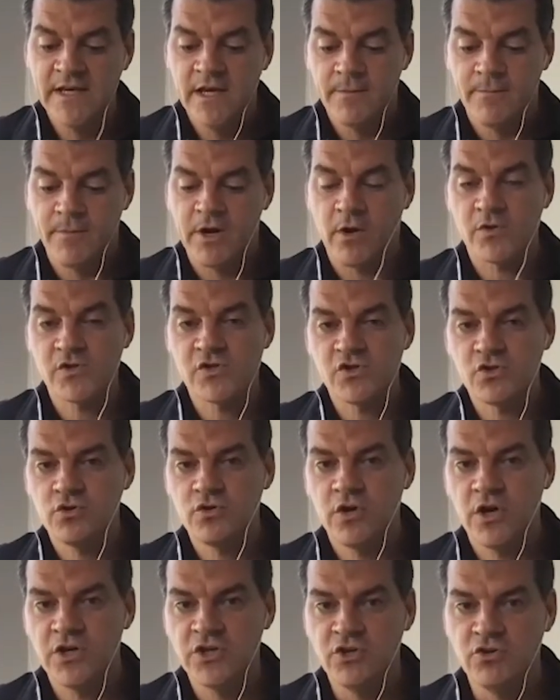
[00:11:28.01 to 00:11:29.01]
but
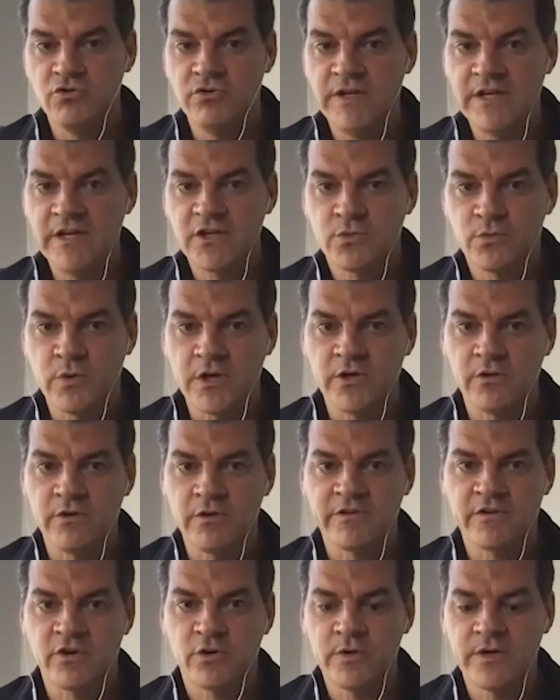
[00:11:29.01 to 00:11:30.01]
also a unique
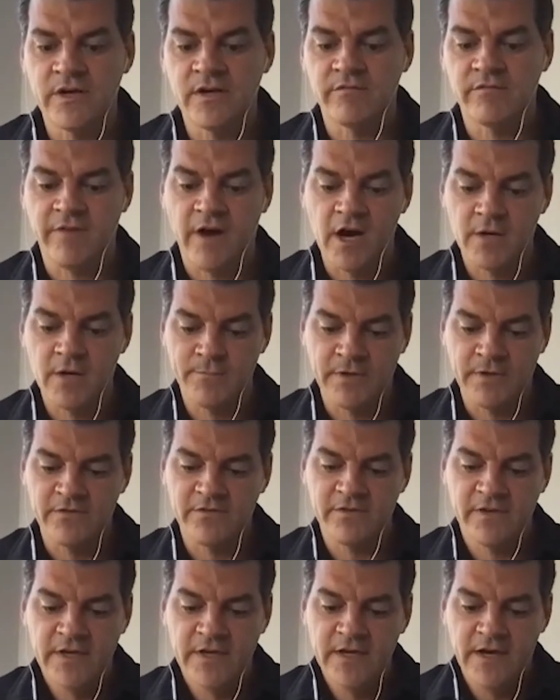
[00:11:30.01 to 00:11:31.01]
regulatory environment